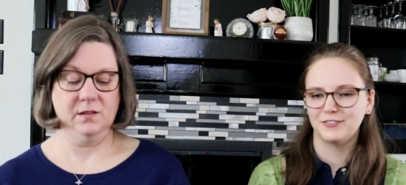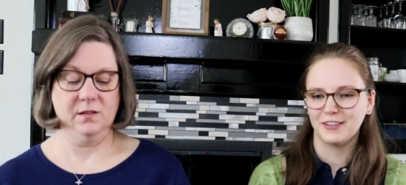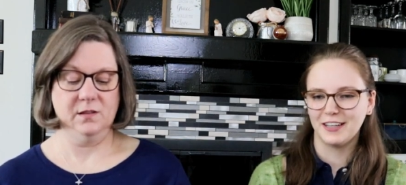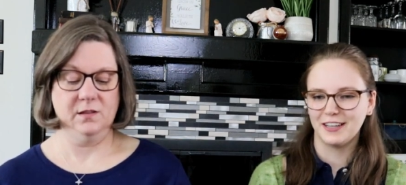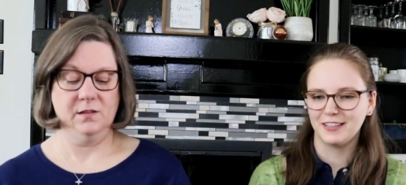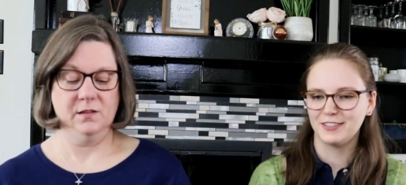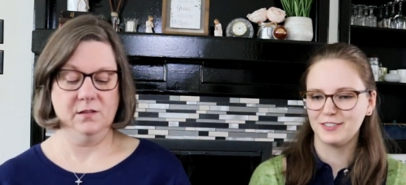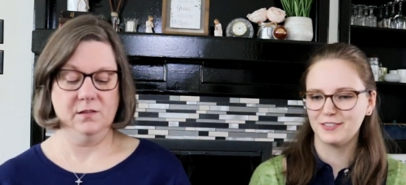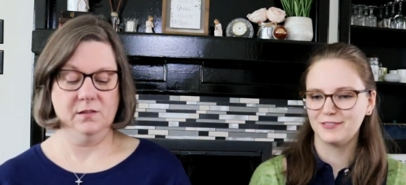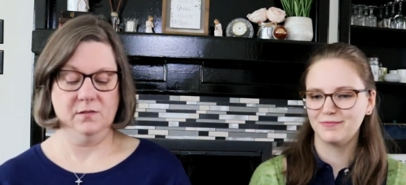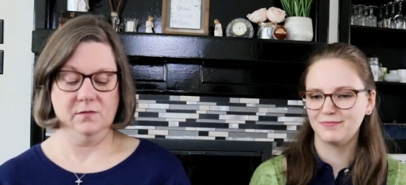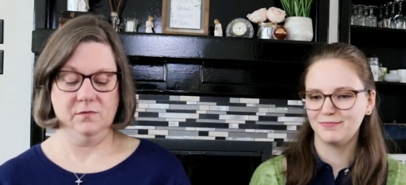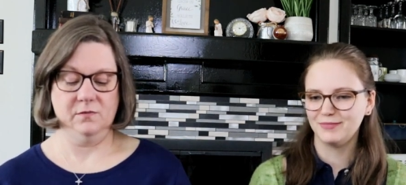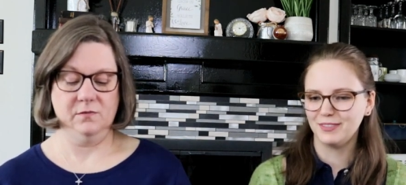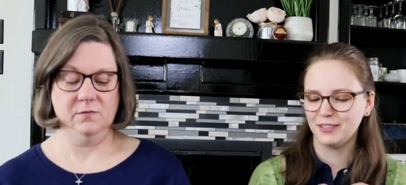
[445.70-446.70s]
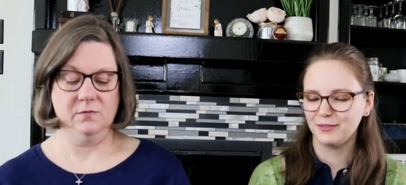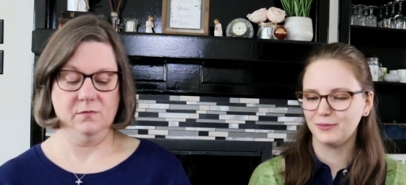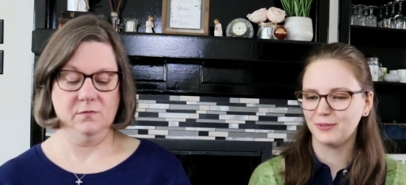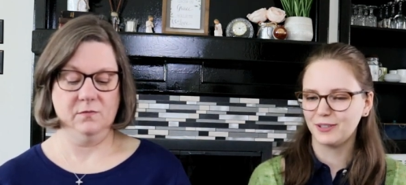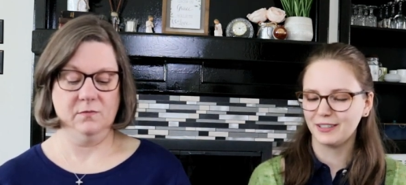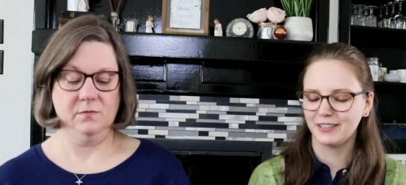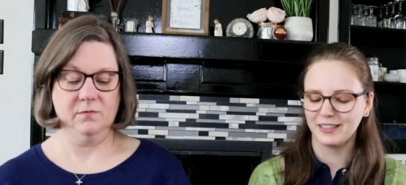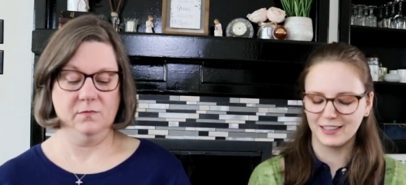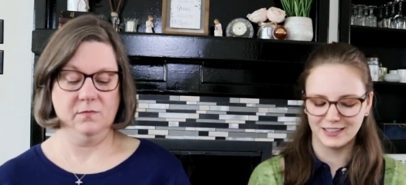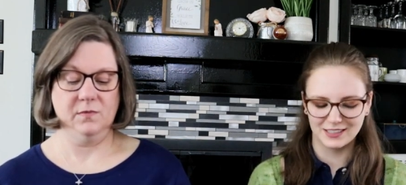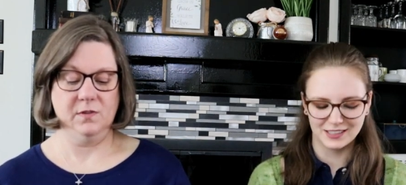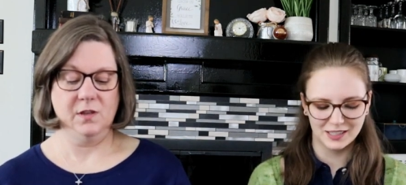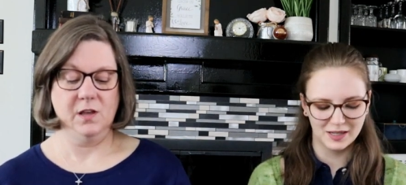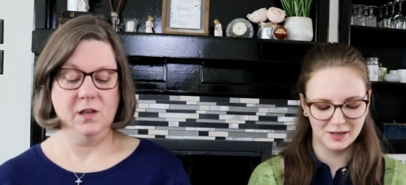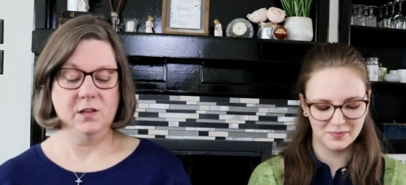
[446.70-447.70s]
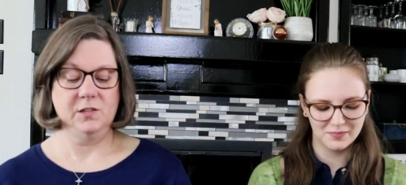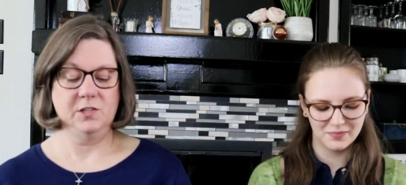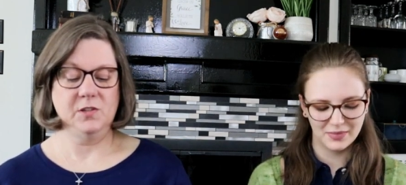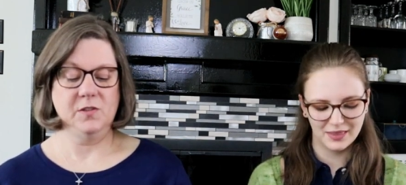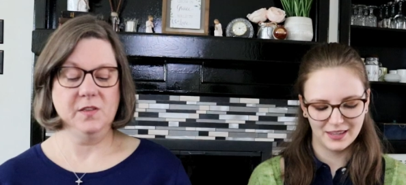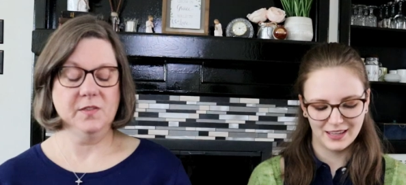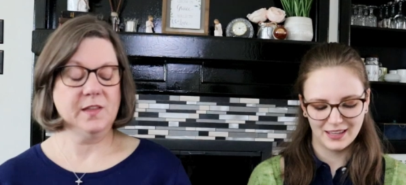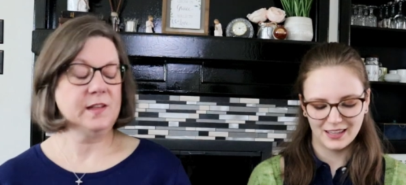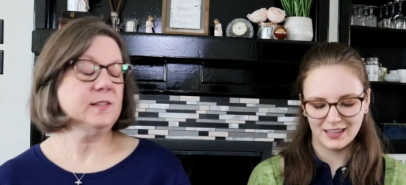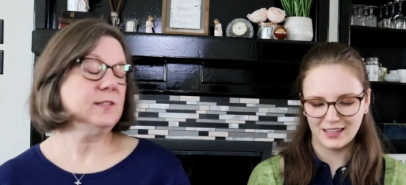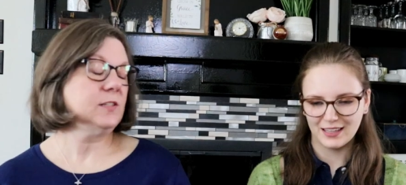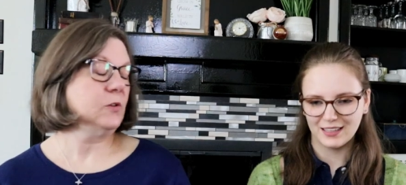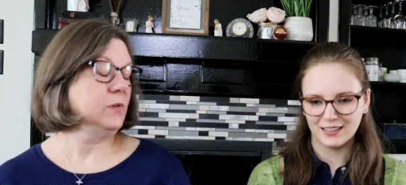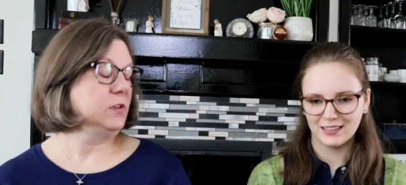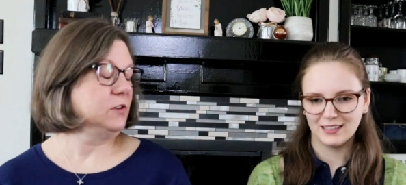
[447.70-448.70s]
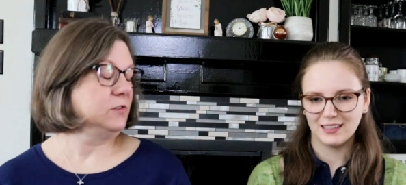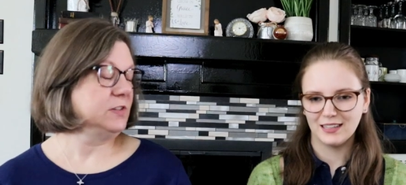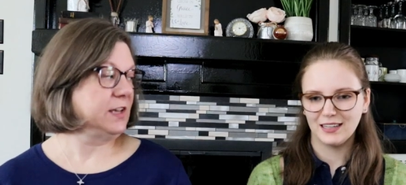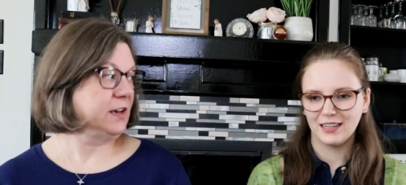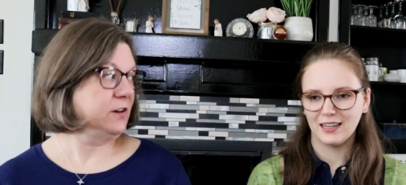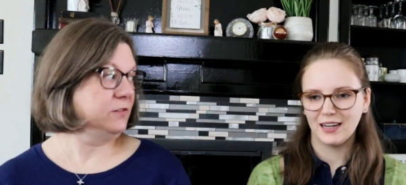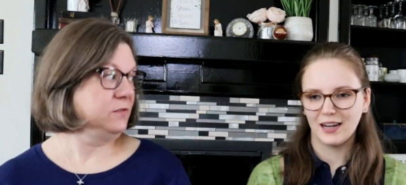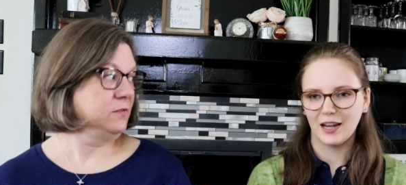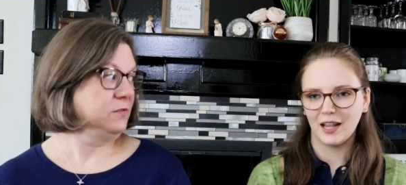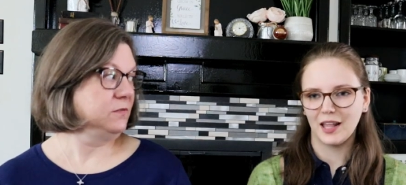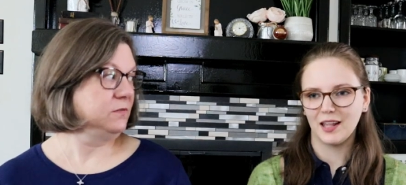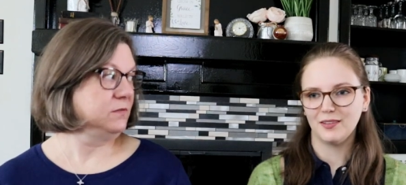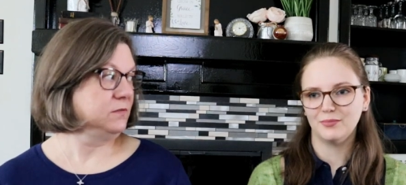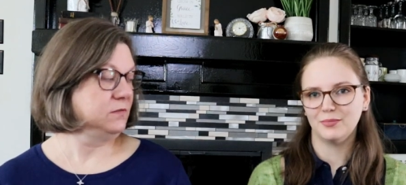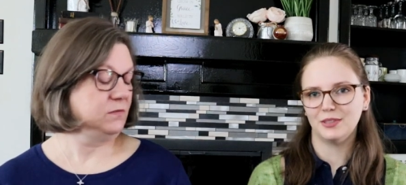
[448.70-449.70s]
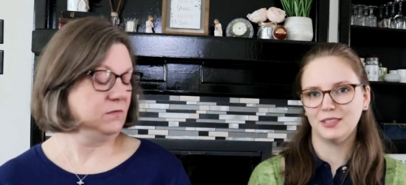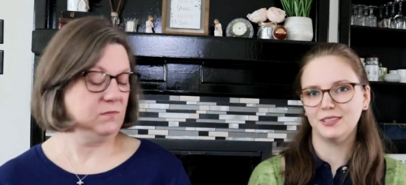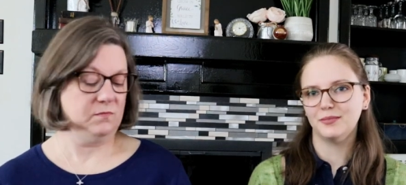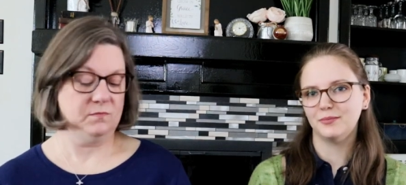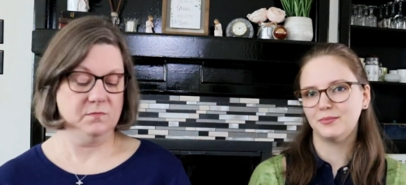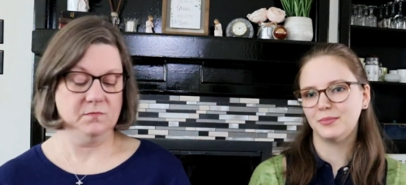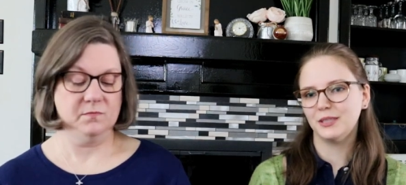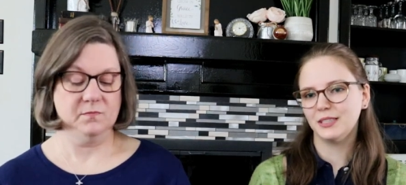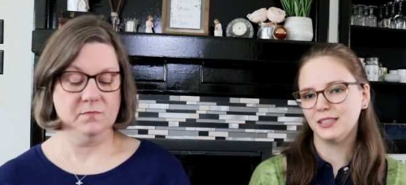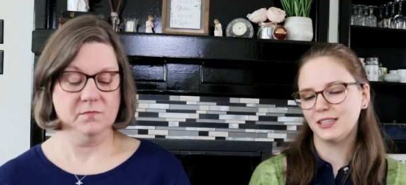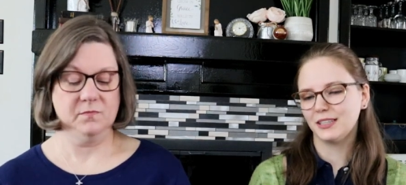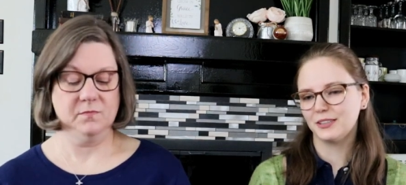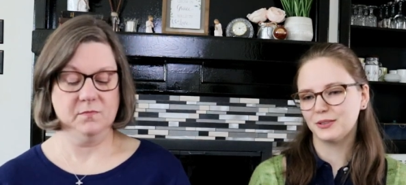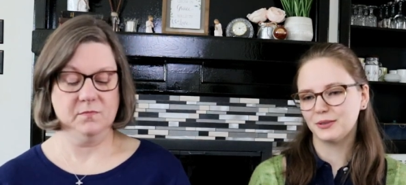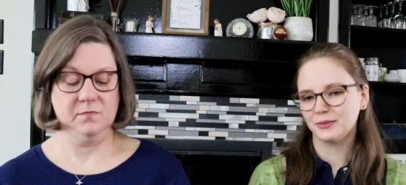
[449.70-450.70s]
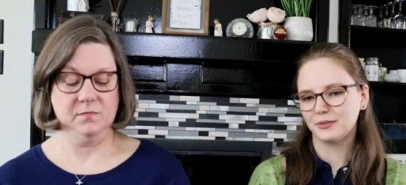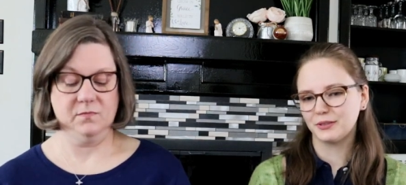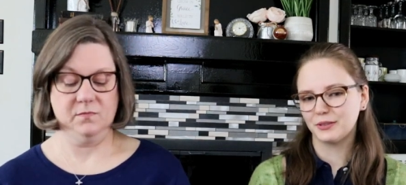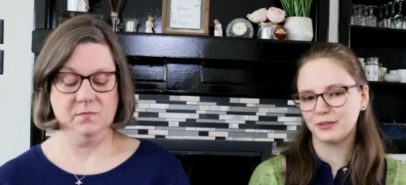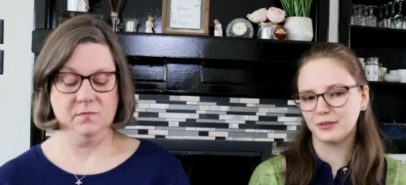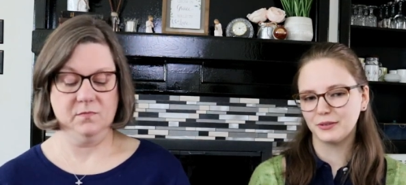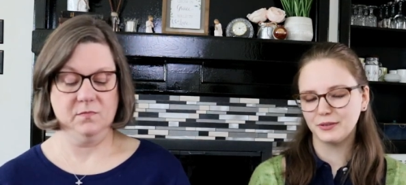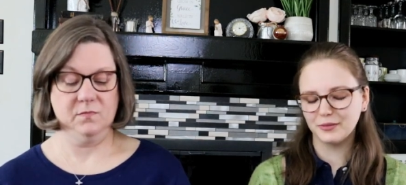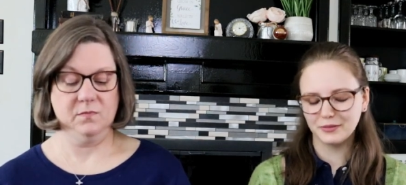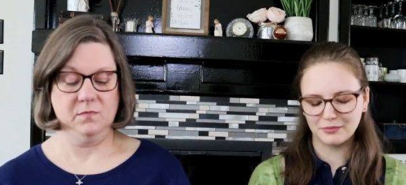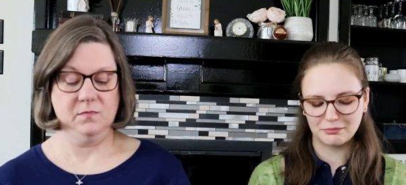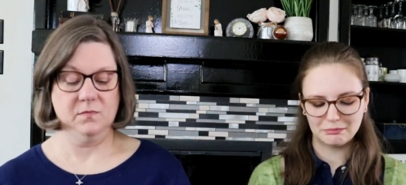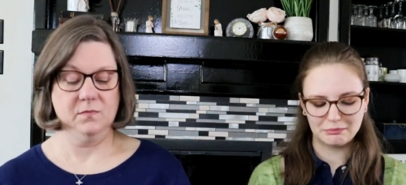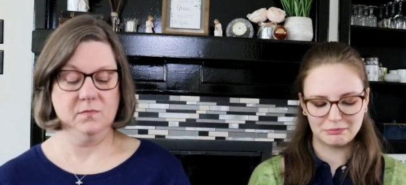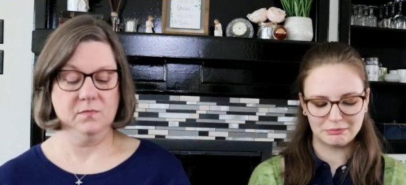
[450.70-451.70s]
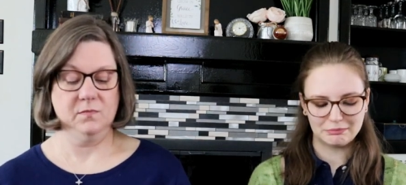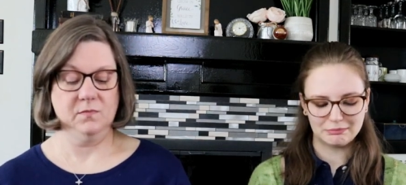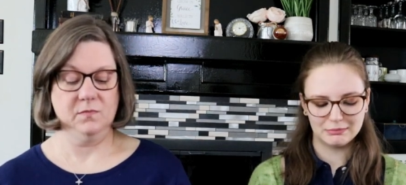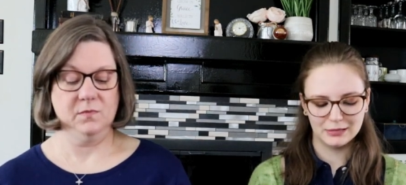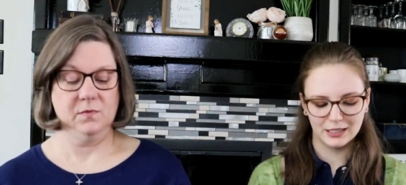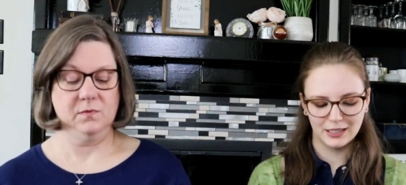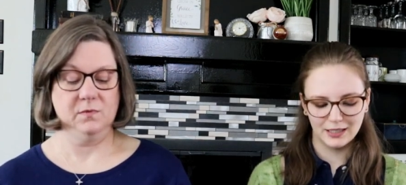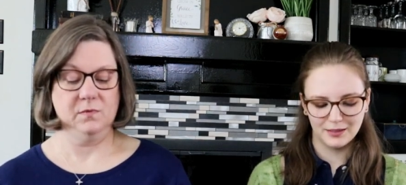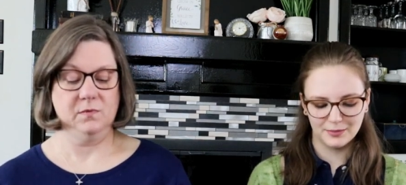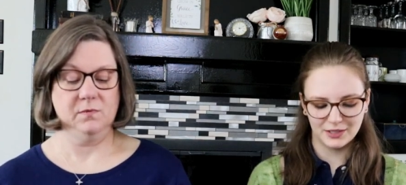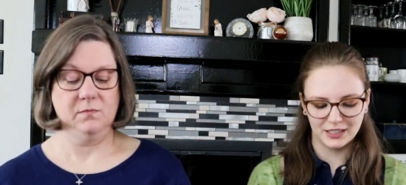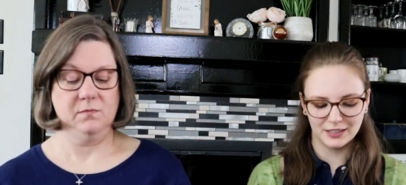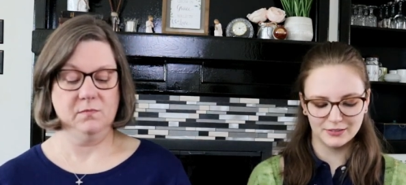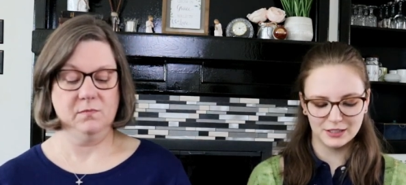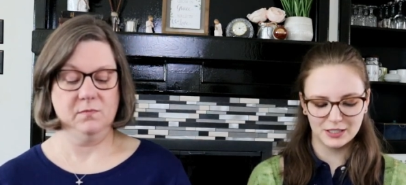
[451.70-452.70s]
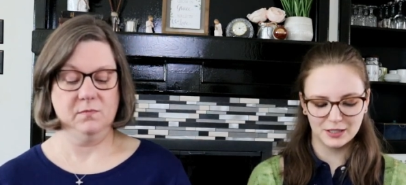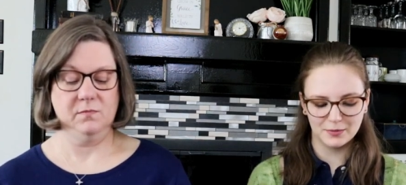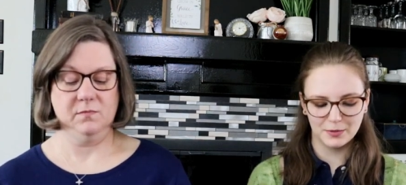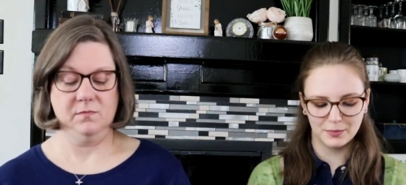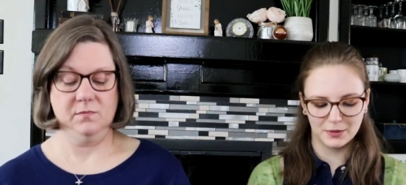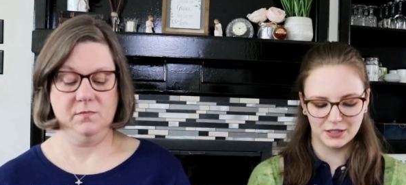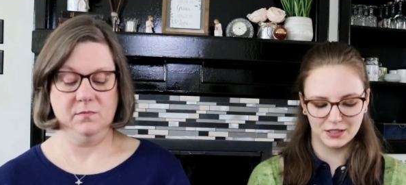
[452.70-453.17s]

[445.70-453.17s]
Speaker 1: if I had it one at a time. Do you think that's slowing you down? It might be, I don't know. I mean, every time I